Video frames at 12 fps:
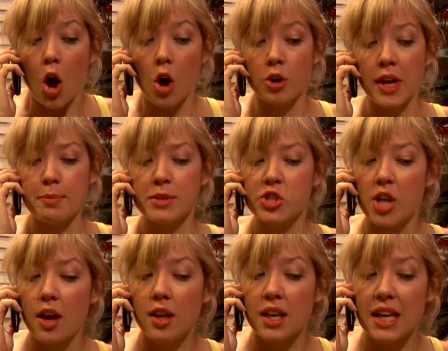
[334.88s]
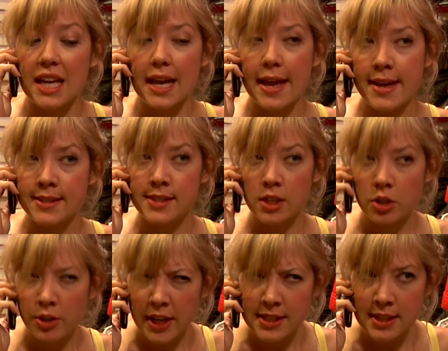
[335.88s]
date. Okay, them. Michelle, until
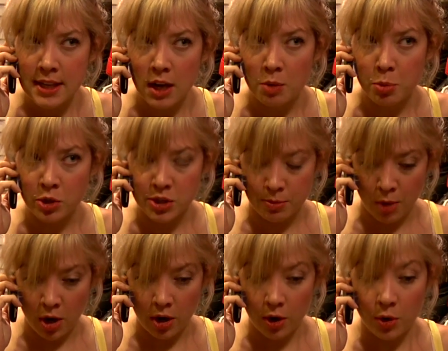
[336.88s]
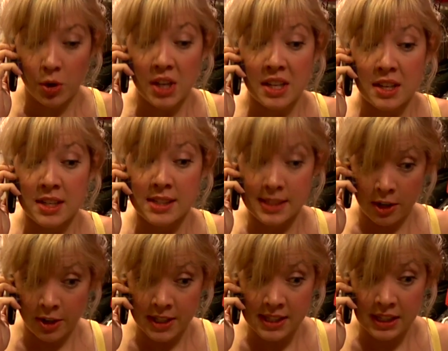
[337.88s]
you get to the airport tomorrow,
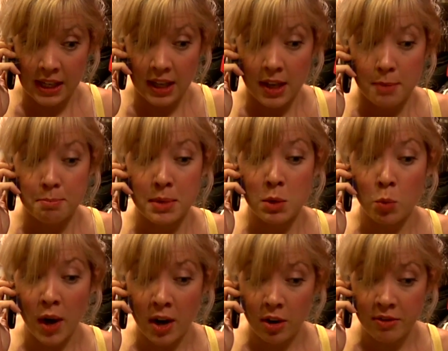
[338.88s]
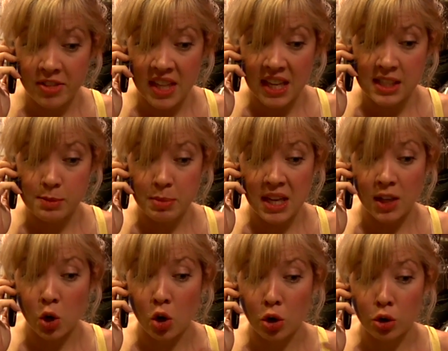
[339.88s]
seriously, beware of things
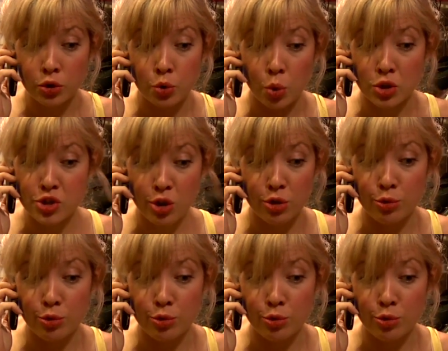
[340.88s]
being hurled towards your